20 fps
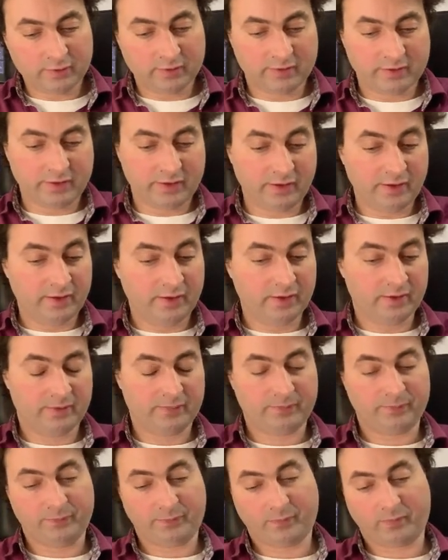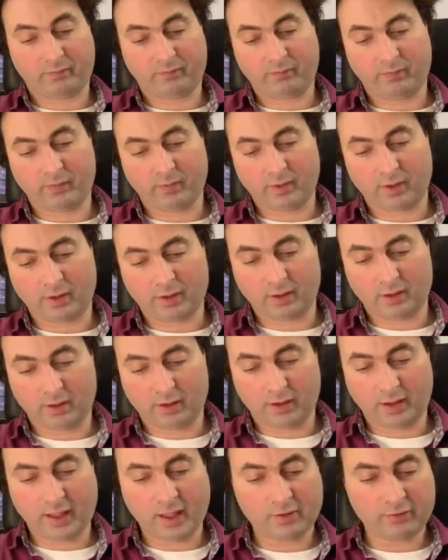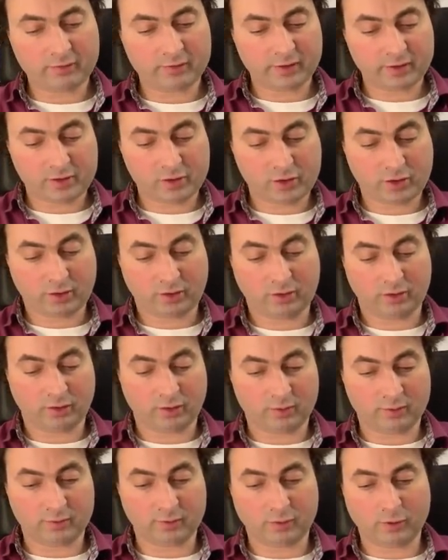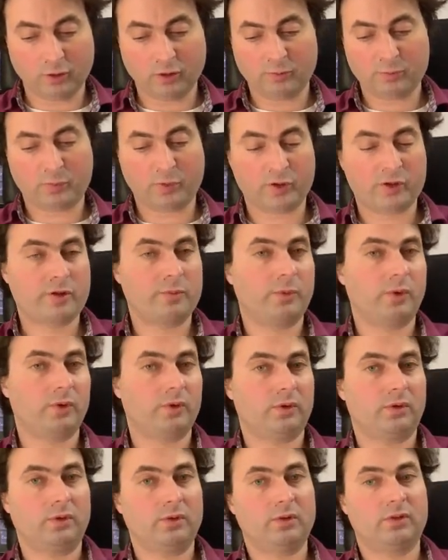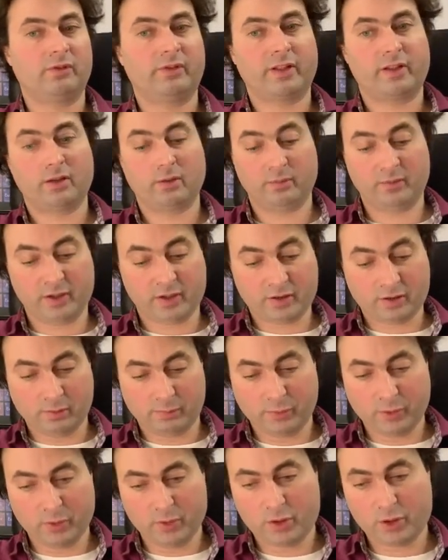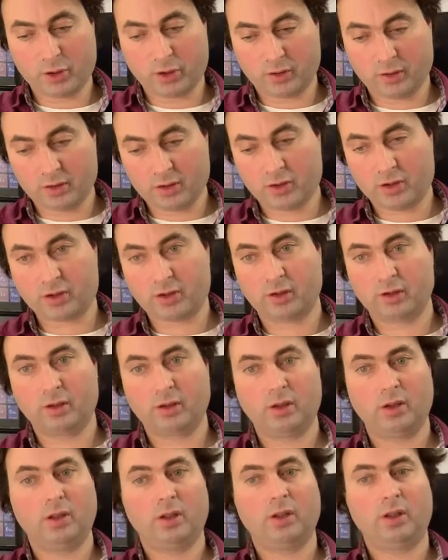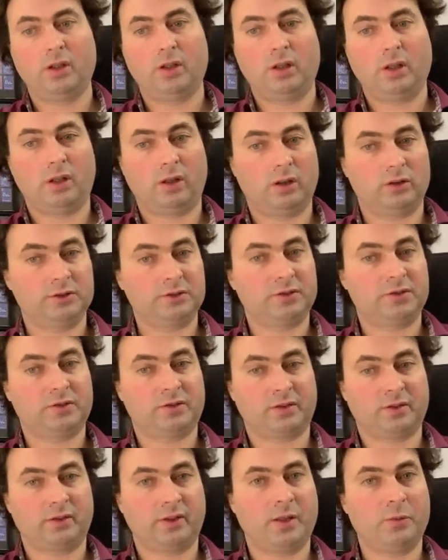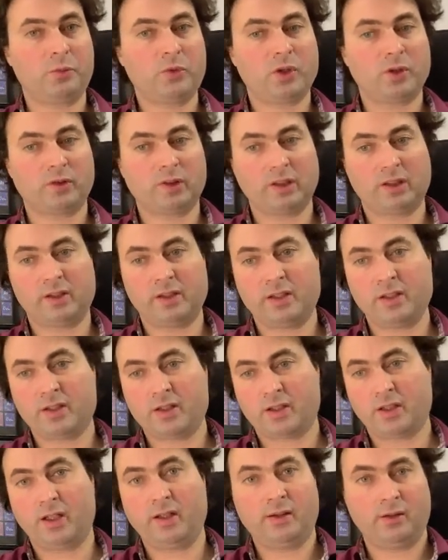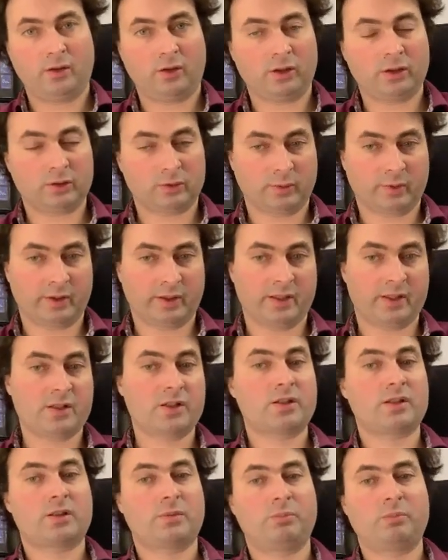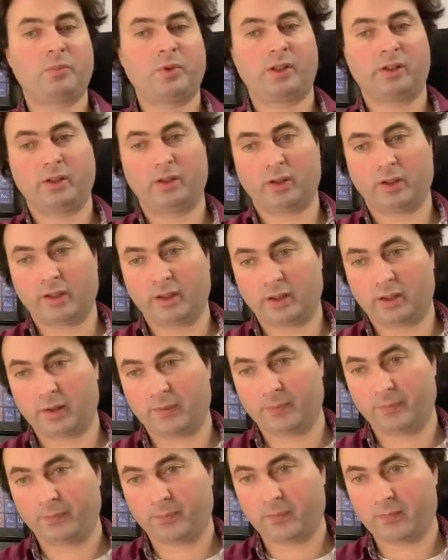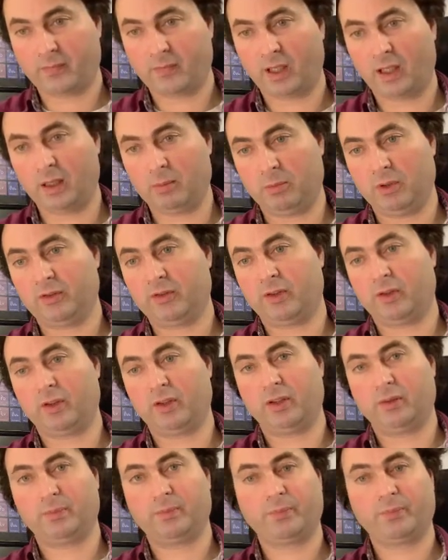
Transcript: the average over all possible random distributions of impurities in an otherwise periodic Hamiltonian.